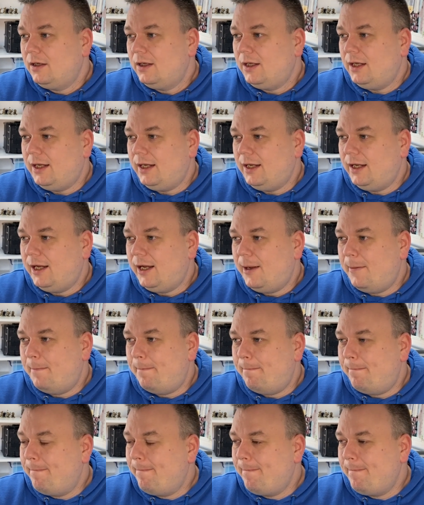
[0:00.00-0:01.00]

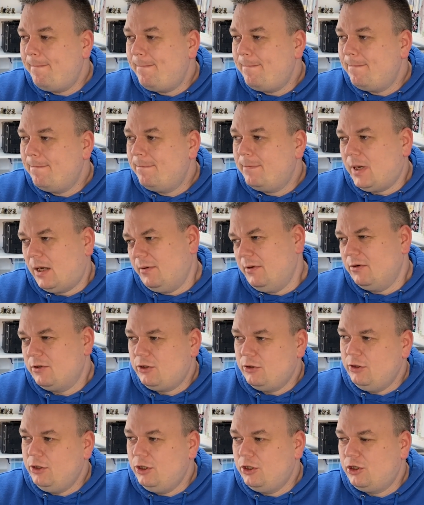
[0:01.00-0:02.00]
Well,
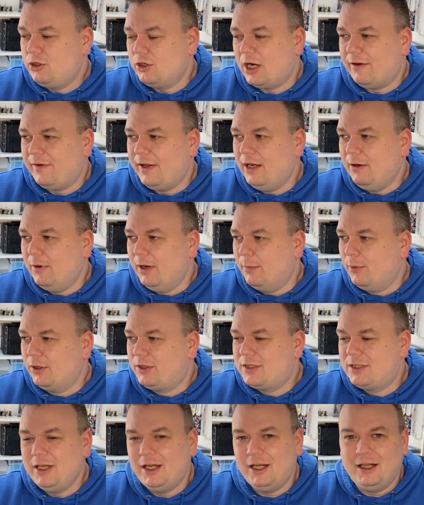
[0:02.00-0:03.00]
you should have anyway, but
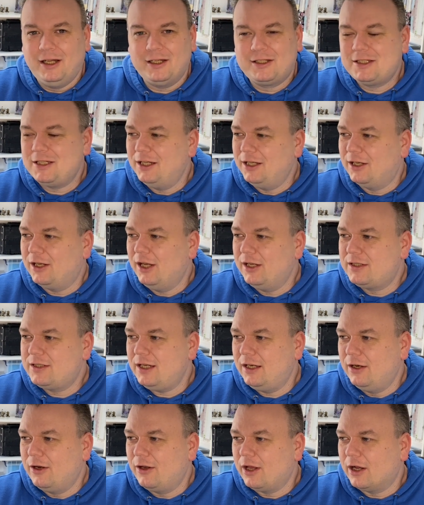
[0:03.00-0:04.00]
still, it's
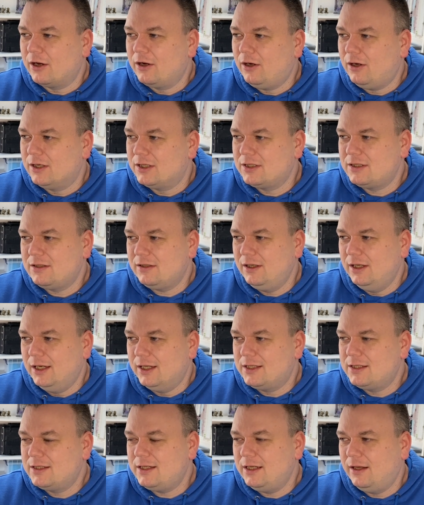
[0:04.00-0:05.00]
still another cost, and
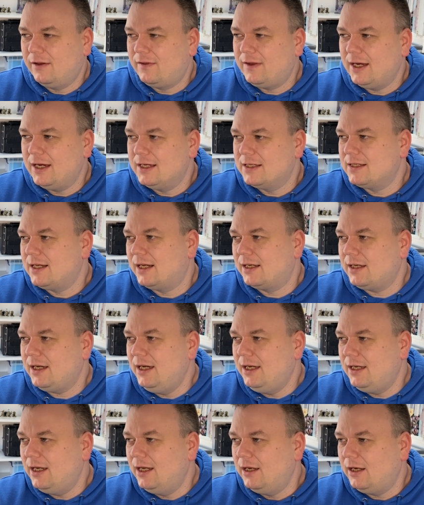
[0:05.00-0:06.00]
it's still things that
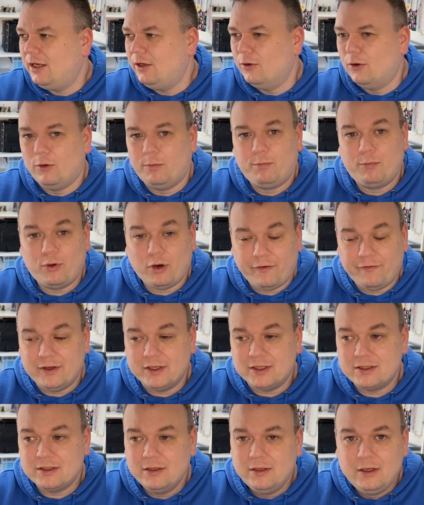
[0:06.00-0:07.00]
eat into your
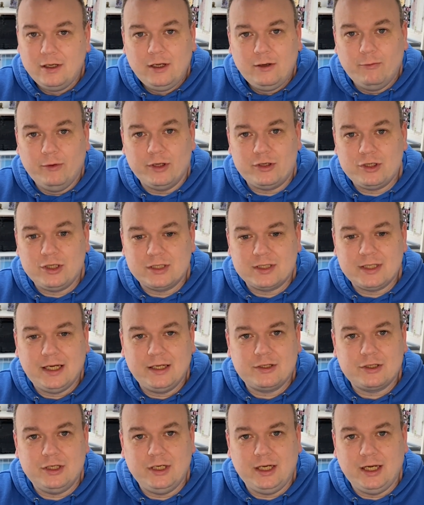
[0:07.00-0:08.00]
profits, which
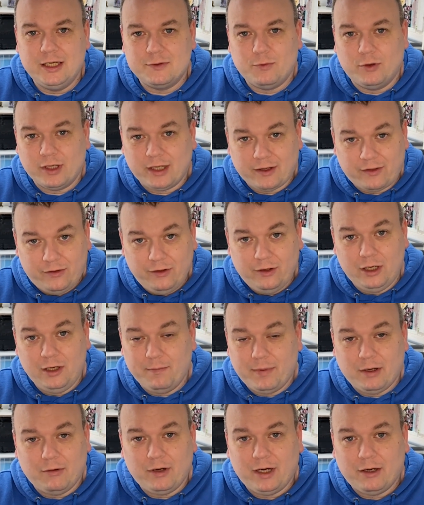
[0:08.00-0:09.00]
essentially is what that £13
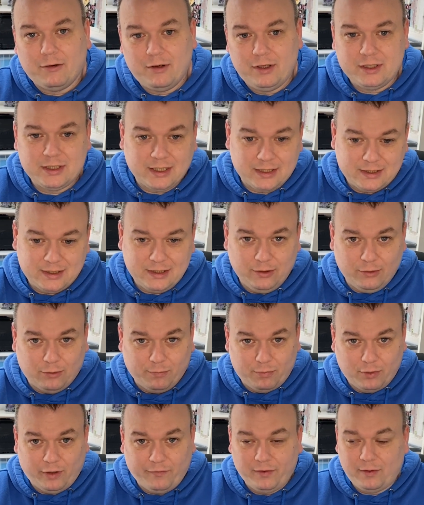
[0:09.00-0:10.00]
an hour is. That's your
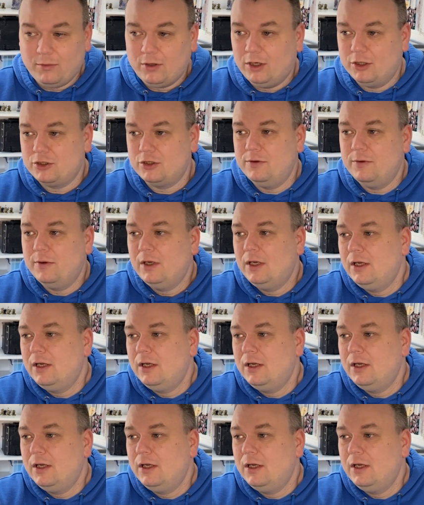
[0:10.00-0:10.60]
profit margin,